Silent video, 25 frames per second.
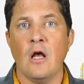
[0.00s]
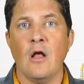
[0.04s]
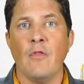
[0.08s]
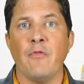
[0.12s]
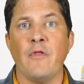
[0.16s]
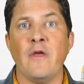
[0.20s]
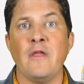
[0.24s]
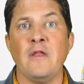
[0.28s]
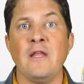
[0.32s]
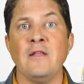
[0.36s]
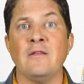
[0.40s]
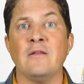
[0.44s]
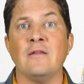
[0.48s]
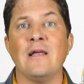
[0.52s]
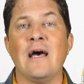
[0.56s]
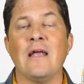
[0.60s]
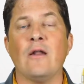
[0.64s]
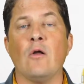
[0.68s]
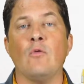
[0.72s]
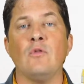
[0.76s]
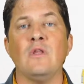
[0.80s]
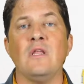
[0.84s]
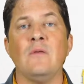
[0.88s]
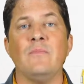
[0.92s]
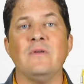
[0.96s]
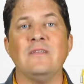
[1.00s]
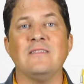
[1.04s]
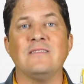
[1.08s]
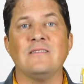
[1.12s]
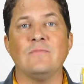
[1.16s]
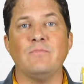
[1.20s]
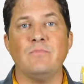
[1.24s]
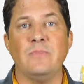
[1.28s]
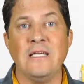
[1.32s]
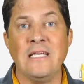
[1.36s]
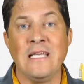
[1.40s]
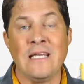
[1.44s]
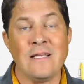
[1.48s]
they need to not only be
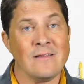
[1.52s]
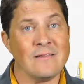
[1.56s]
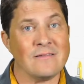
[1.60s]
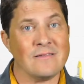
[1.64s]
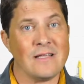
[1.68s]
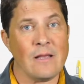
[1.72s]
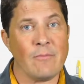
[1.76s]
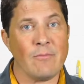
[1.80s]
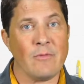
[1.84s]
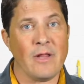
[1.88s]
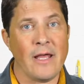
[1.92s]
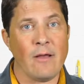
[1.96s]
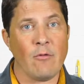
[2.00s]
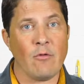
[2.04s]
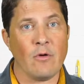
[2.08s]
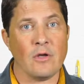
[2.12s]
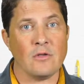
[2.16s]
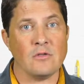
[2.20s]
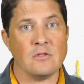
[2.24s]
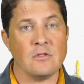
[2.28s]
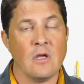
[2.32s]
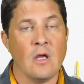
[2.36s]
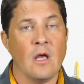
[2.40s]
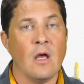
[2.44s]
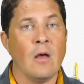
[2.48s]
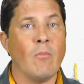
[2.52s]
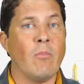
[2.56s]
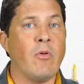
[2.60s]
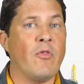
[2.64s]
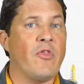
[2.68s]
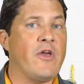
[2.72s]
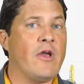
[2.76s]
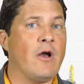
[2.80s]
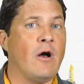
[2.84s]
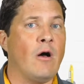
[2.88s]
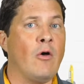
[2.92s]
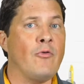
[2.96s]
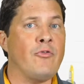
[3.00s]
speaking the same language, but
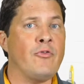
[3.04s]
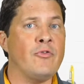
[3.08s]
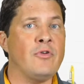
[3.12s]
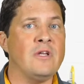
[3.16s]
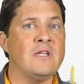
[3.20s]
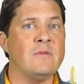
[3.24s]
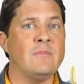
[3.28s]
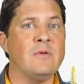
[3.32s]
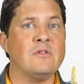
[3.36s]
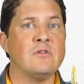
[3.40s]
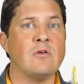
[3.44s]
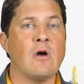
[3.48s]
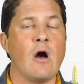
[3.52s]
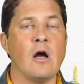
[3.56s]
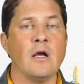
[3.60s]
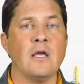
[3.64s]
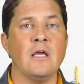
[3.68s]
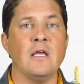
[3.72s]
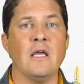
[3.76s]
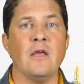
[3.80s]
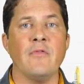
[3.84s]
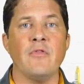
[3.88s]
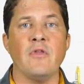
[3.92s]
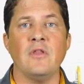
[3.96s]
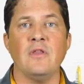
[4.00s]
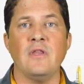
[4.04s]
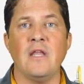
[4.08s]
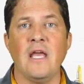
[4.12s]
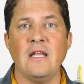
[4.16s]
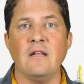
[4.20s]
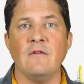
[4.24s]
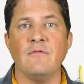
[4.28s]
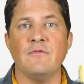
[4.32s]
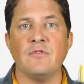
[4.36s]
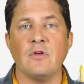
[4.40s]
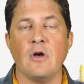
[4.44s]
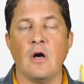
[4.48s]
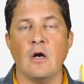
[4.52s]
they also need to be talking in the
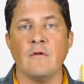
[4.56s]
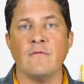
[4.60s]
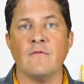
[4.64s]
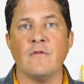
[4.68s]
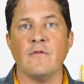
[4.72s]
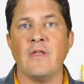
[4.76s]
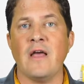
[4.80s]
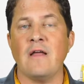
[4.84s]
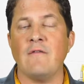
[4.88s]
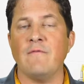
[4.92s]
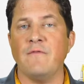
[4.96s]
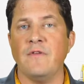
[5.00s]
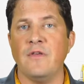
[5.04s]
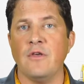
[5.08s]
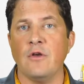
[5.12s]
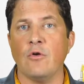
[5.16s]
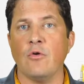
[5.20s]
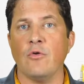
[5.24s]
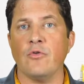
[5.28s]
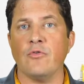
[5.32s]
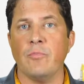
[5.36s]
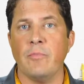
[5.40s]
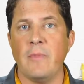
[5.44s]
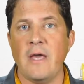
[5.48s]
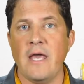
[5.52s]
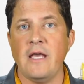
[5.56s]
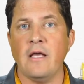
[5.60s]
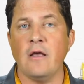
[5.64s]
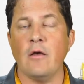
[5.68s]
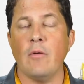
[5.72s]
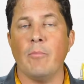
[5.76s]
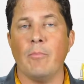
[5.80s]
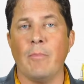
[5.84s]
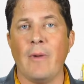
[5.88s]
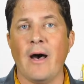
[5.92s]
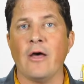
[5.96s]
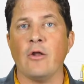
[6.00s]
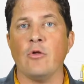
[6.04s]
native tongue for that vehicle's make,
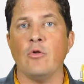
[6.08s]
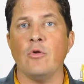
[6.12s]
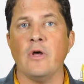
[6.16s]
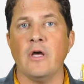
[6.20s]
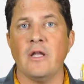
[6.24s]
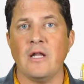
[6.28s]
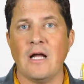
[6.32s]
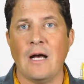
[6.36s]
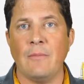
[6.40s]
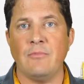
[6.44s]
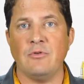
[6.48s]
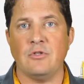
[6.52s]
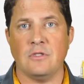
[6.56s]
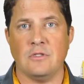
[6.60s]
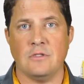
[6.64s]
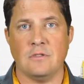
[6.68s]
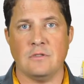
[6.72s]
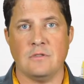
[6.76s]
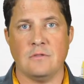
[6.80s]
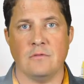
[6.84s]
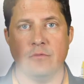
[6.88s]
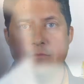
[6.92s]
model, and options.